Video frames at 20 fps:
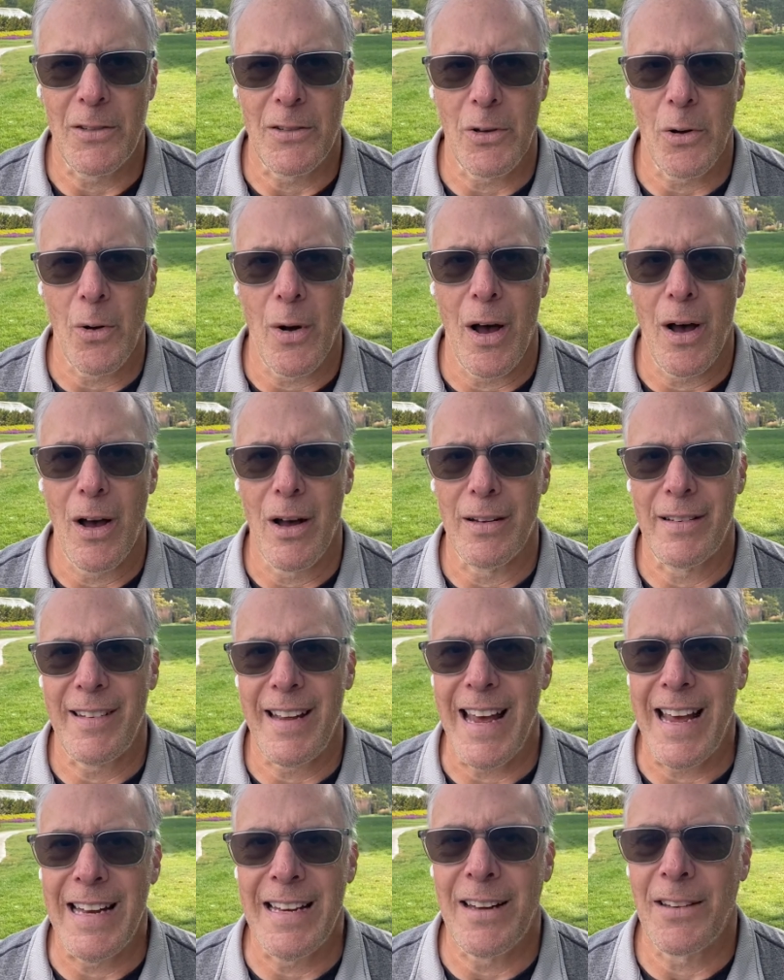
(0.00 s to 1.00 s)
uh,
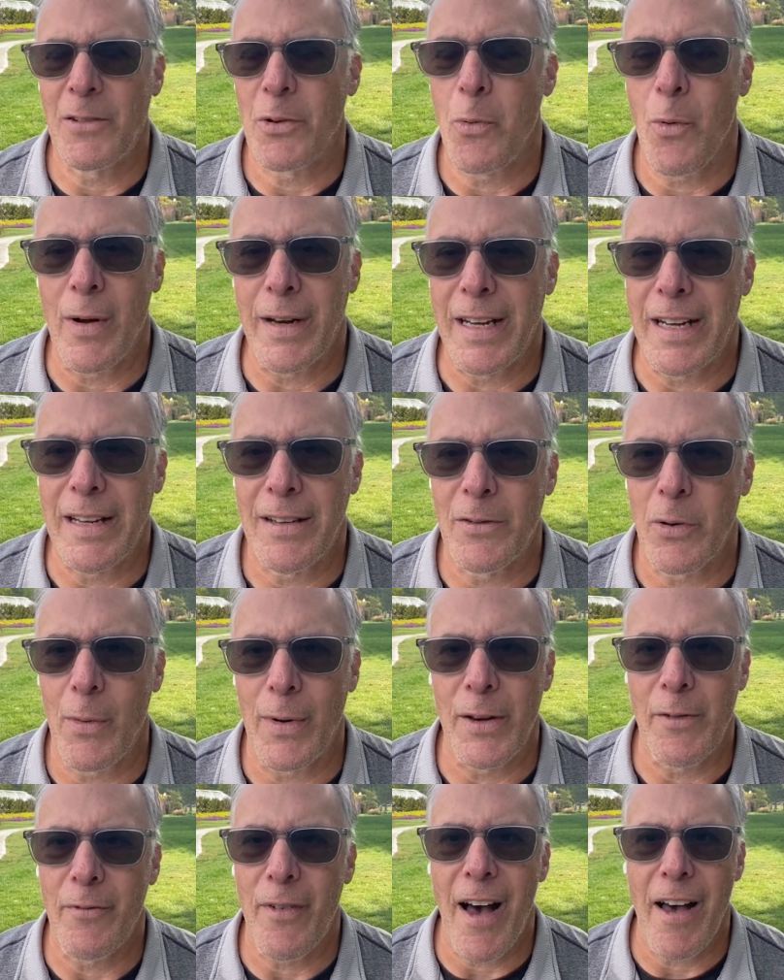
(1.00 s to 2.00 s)
10 to 20,
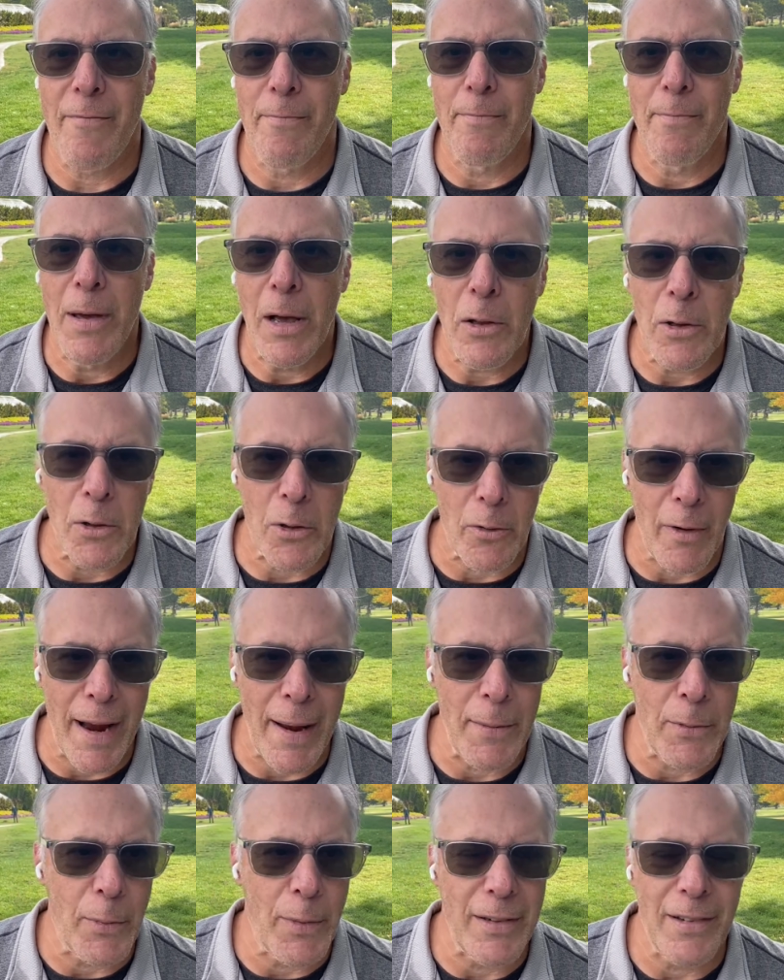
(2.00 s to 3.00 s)
25
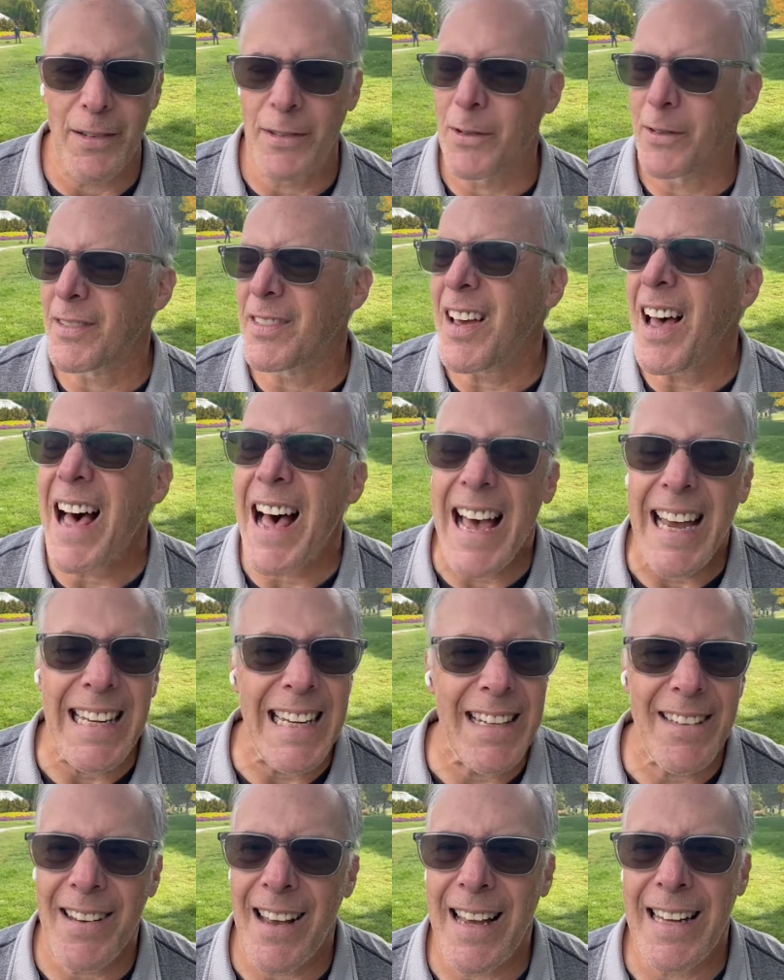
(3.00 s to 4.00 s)
milligrams, which is
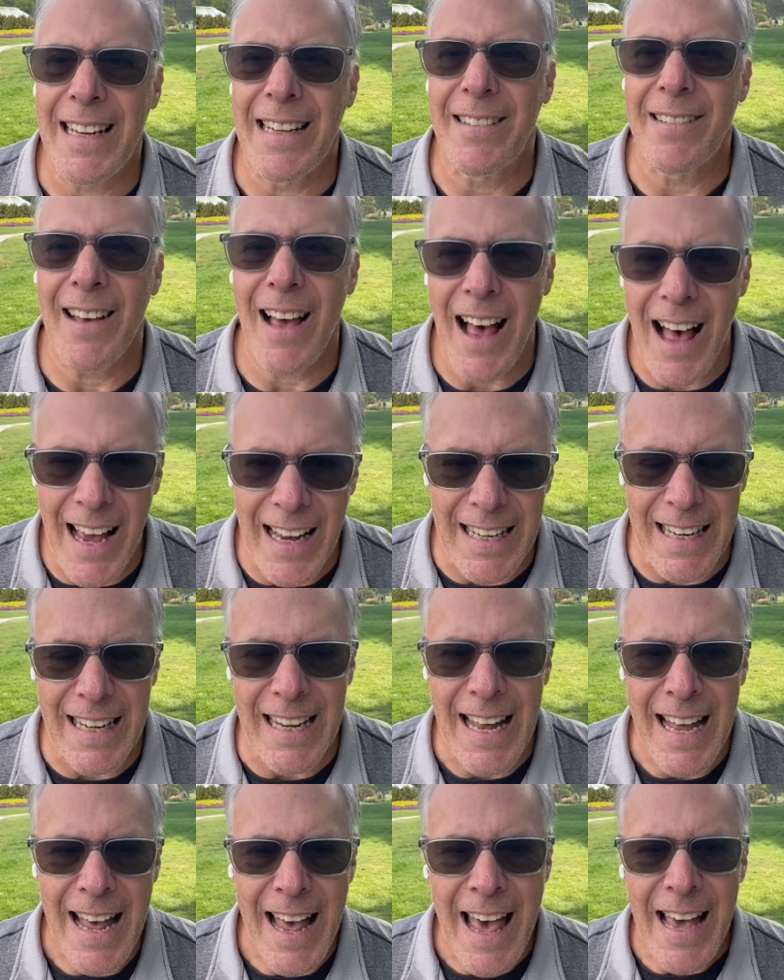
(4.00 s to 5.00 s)
tiny, tiny, tiny.
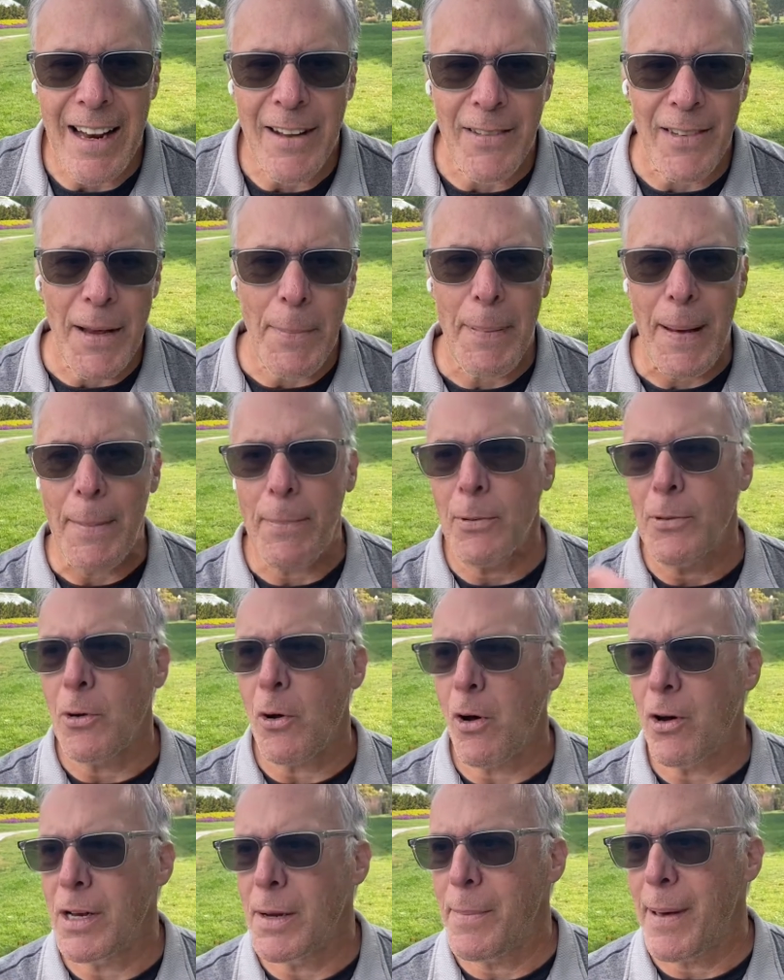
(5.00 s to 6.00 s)
And I see people
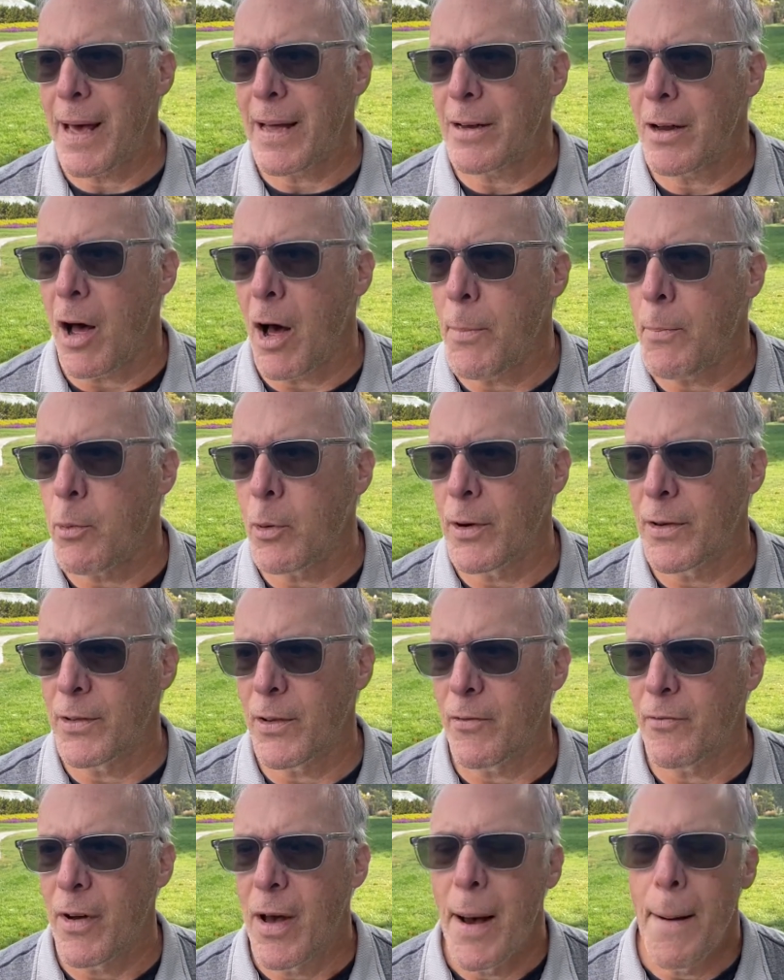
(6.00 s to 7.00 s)
talking about upwards
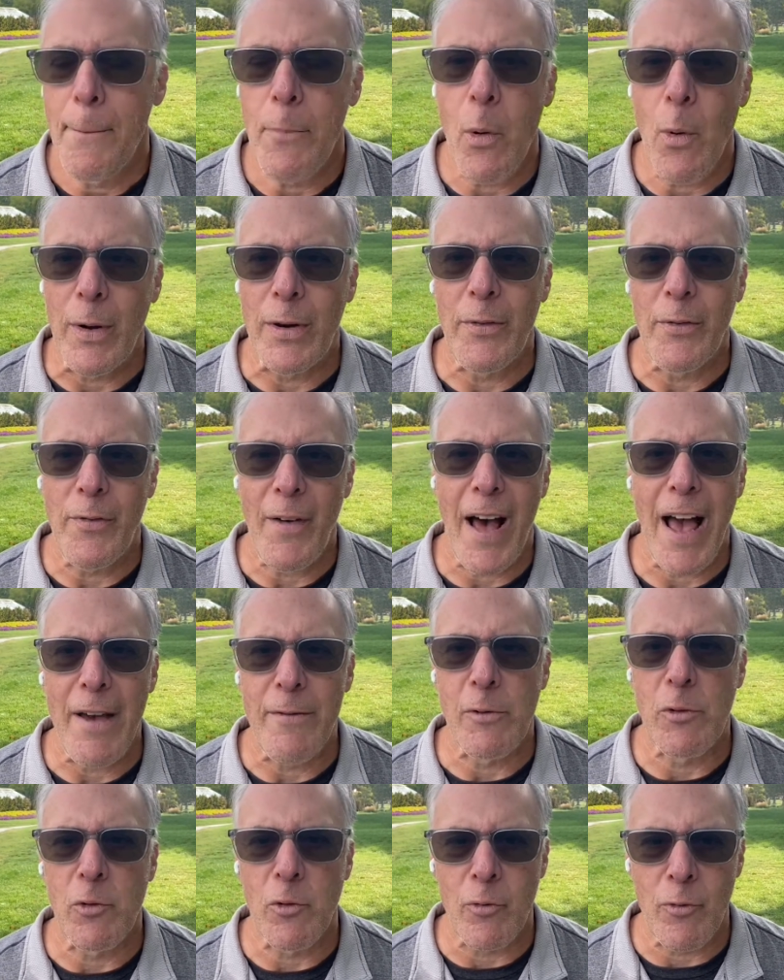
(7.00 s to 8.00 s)
of
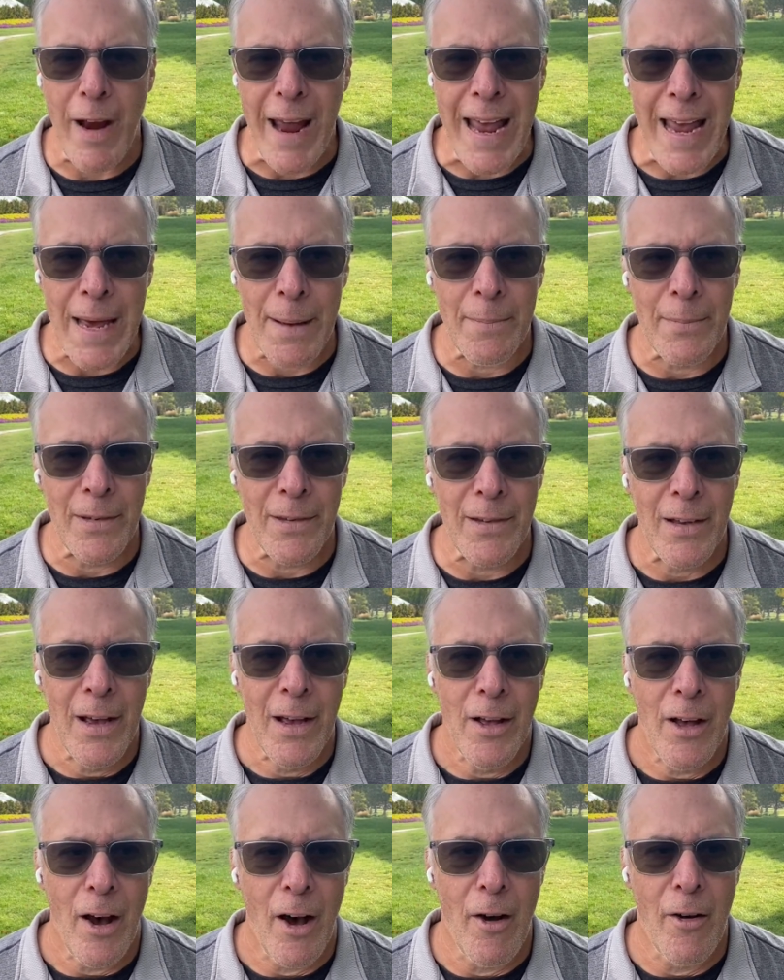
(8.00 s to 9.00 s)
0.5 grams
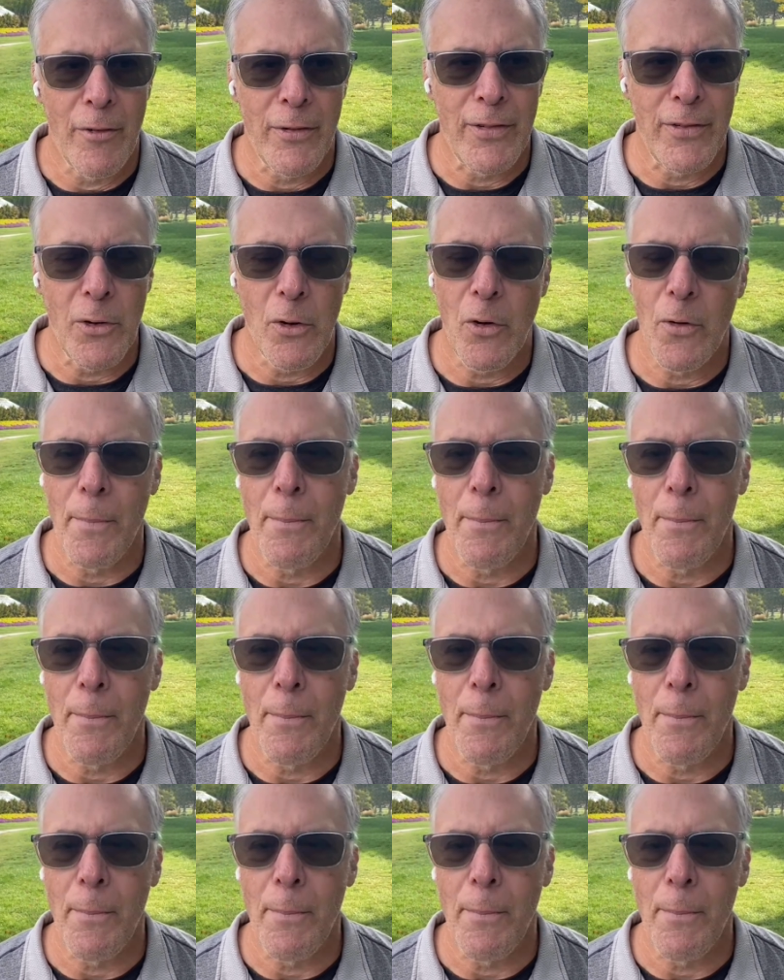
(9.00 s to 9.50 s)
of still